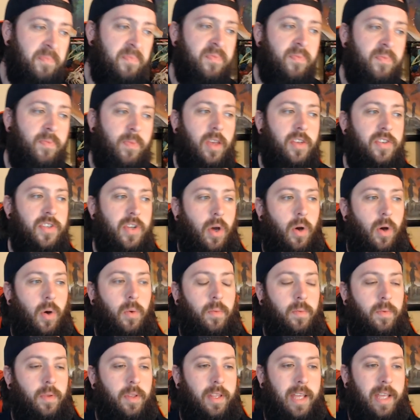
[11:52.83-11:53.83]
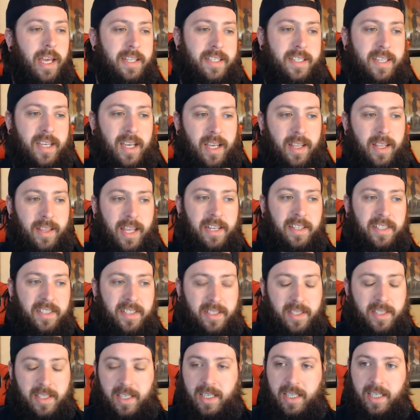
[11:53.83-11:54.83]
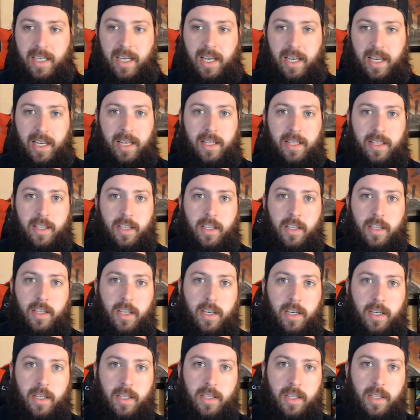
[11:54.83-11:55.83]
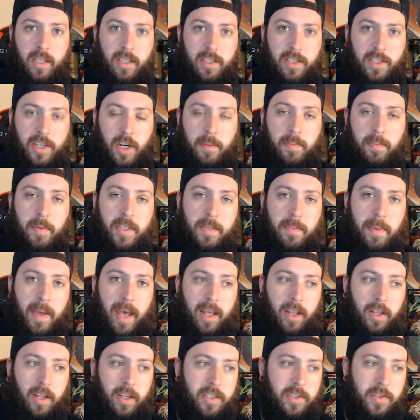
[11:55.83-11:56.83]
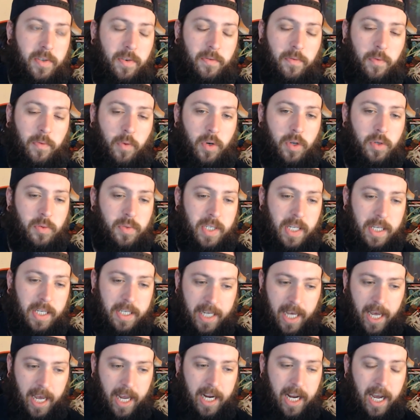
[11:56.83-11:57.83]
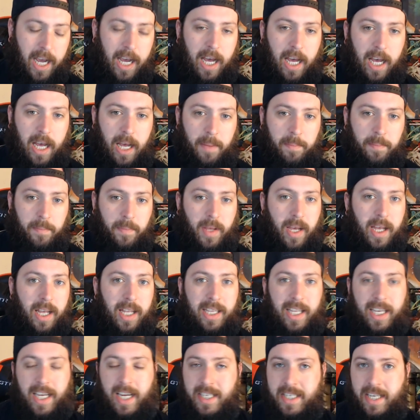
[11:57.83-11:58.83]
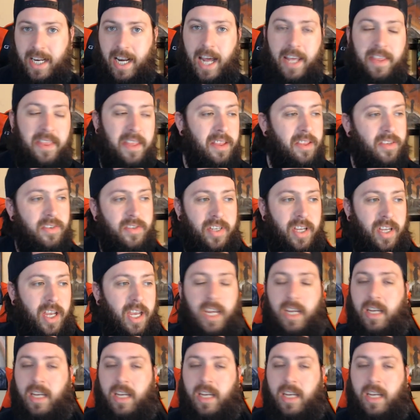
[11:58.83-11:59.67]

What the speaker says: So that's the Lhazaar Principalities for you today. Like I said, I think there's a